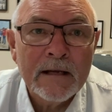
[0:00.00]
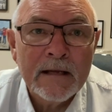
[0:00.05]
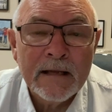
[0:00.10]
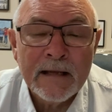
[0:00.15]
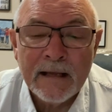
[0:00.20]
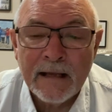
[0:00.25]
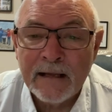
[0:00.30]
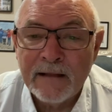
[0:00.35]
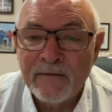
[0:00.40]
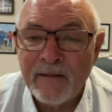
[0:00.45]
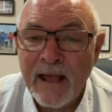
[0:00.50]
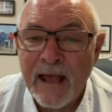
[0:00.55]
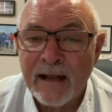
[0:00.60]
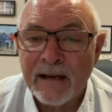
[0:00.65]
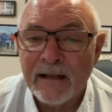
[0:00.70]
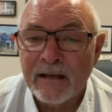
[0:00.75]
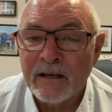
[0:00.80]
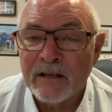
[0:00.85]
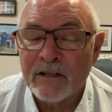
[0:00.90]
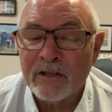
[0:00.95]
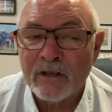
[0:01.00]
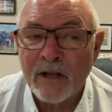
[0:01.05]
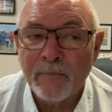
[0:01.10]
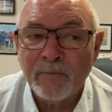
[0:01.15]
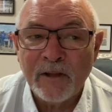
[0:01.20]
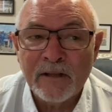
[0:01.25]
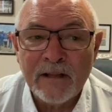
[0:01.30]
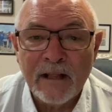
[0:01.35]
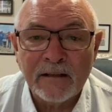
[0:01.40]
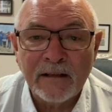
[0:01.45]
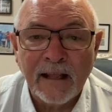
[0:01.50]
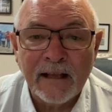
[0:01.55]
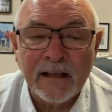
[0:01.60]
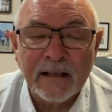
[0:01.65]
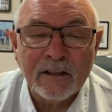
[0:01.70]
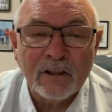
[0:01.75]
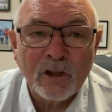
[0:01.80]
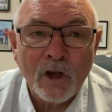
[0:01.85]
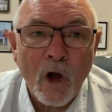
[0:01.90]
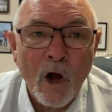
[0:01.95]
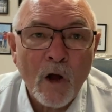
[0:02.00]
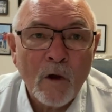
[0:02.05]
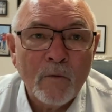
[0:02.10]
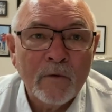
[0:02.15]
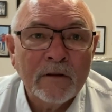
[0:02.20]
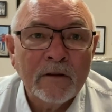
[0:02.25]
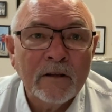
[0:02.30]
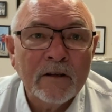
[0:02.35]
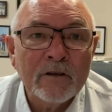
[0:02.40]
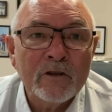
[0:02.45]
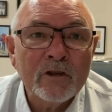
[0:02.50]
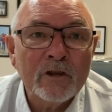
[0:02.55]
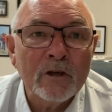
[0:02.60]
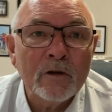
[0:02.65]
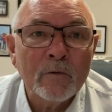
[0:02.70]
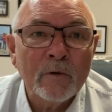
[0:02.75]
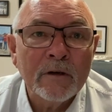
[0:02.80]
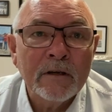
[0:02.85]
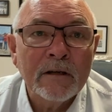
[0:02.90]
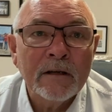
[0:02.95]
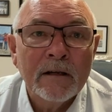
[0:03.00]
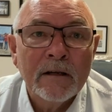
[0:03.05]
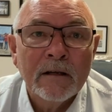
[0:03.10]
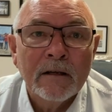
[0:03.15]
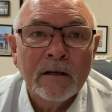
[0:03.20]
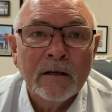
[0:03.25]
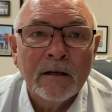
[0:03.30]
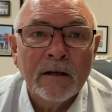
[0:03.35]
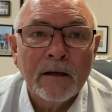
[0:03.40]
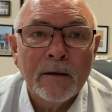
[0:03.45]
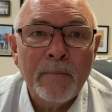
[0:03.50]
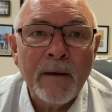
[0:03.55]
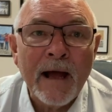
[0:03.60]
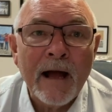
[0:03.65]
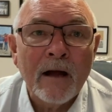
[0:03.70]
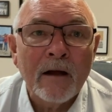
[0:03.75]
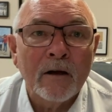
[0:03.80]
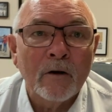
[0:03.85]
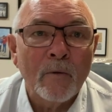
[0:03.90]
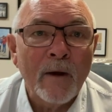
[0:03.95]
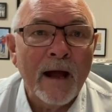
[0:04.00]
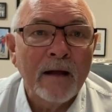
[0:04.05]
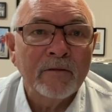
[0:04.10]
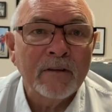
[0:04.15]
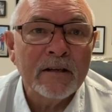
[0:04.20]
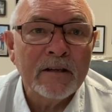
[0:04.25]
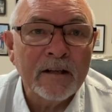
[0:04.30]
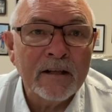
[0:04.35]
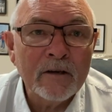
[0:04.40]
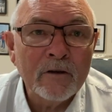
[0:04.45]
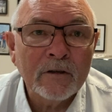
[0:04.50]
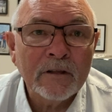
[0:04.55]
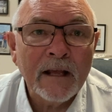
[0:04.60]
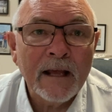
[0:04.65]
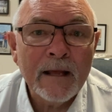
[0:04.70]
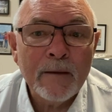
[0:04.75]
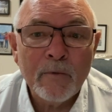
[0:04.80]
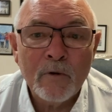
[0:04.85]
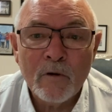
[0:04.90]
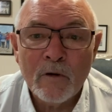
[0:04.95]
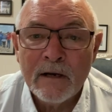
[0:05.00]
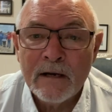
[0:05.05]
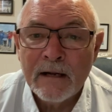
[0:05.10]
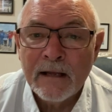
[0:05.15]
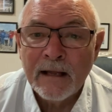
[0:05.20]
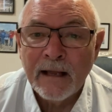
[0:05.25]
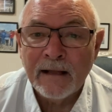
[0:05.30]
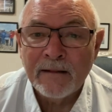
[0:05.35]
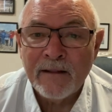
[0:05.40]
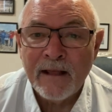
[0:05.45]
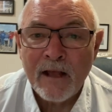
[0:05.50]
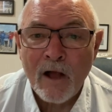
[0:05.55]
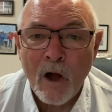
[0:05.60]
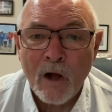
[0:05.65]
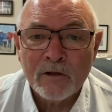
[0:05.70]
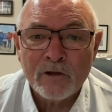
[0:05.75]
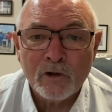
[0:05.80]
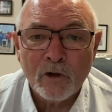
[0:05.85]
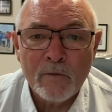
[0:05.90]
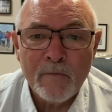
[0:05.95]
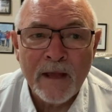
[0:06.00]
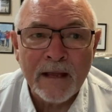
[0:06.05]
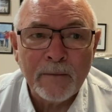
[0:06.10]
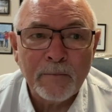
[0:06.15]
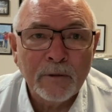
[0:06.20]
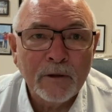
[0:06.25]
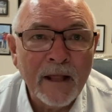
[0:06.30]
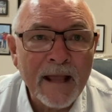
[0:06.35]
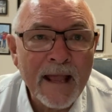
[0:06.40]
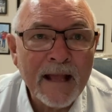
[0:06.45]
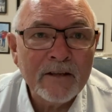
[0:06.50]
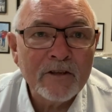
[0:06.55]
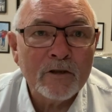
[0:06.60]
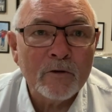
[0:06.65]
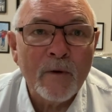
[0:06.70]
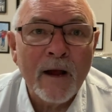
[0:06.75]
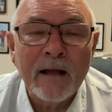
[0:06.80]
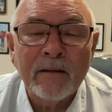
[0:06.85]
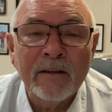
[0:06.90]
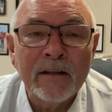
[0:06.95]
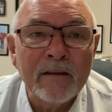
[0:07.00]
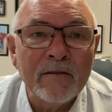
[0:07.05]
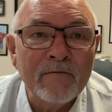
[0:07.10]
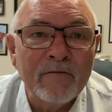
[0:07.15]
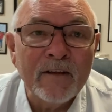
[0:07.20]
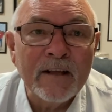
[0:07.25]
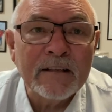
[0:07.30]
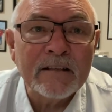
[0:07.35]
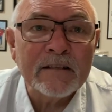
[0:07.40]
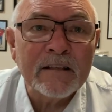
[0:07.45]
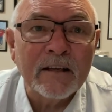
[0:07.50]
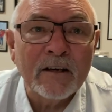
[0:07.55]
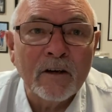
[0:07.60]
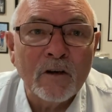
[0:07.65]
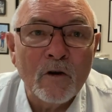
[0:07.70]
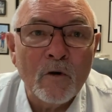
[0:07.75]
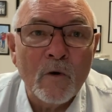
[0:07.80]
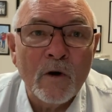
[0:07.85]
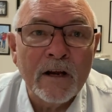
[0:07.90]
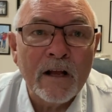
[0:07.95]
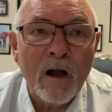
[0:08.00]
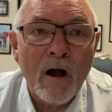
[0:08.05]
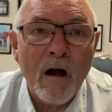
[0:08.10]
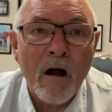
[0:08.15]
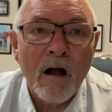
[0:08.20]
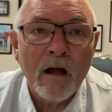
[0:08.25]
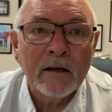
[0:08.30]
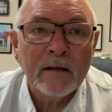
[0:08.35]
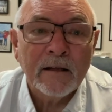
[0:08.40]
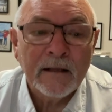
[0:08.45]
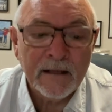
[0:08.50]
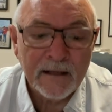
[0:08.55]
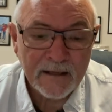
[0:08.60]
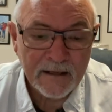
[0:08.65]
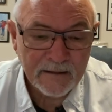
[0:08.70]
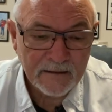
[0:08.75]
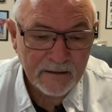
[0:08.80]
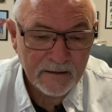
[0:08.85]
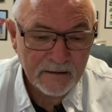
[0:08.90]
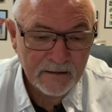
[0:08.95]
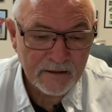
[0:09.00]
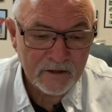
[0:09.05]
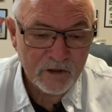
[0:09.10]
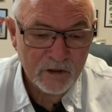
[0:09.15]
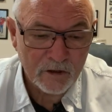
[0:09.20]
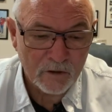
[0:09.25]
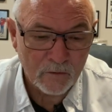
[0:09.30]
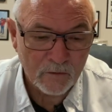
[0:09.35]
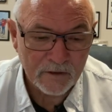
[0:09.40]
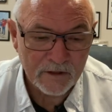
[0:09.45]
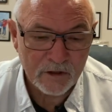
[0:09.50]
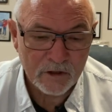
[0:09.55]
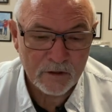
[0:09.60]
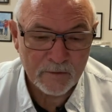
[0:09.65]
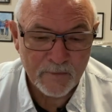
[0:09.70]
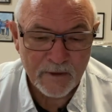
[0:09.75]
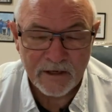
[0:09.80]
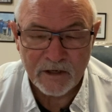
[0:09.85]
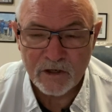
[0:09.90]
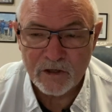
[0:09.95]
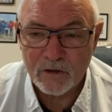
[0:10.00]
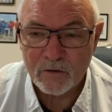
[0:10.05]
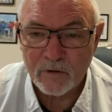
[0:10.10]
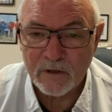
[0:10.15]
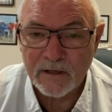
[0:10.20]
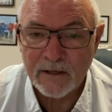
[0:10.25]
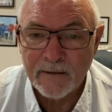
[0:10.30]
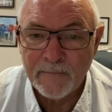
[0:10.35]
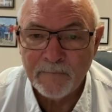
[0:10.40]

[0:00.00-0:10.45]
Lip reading: and that it is something that they can talk with their children about around the dinner table, and they also make plans around the events that are going on in the children's ministry.